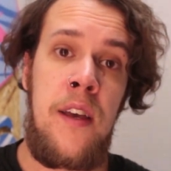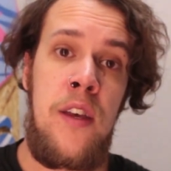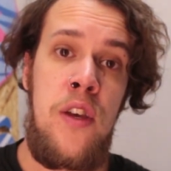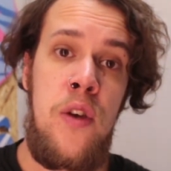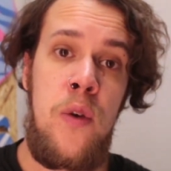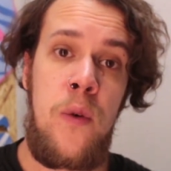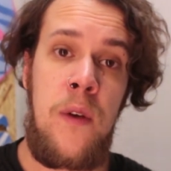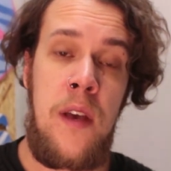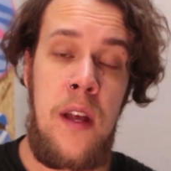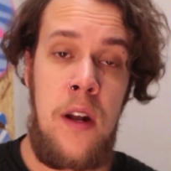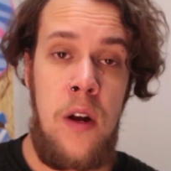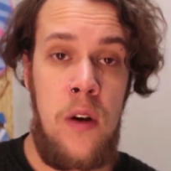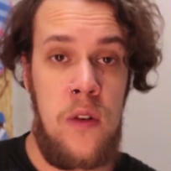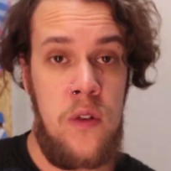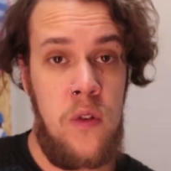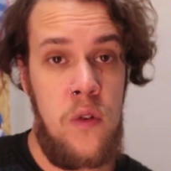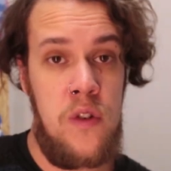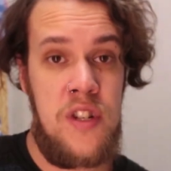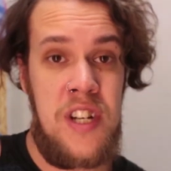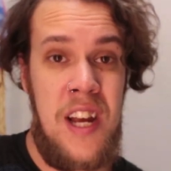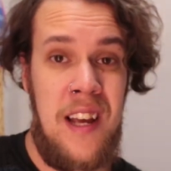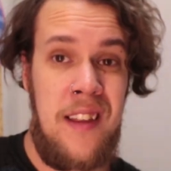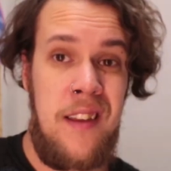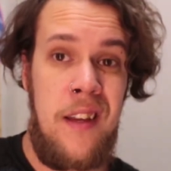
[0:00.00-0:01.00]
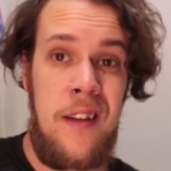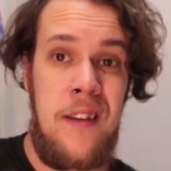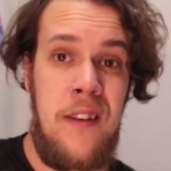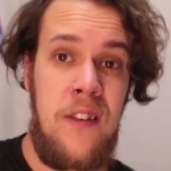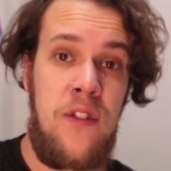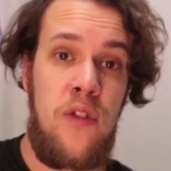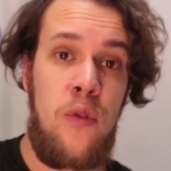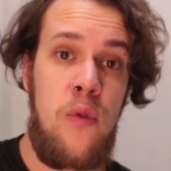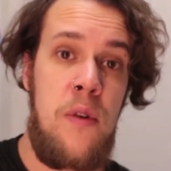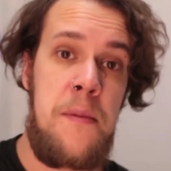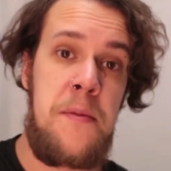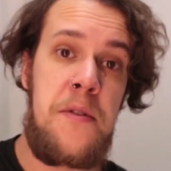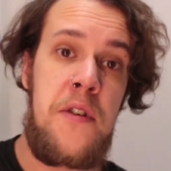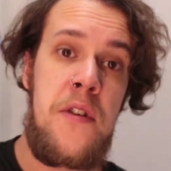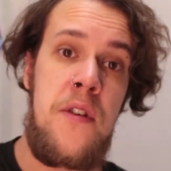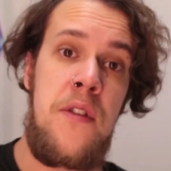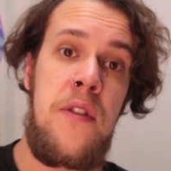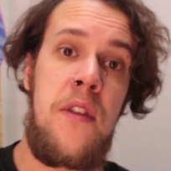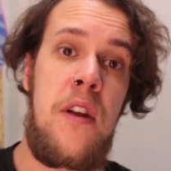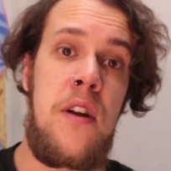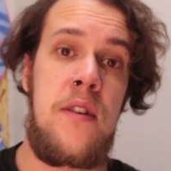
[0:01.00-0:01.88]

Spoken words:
you can also check the description.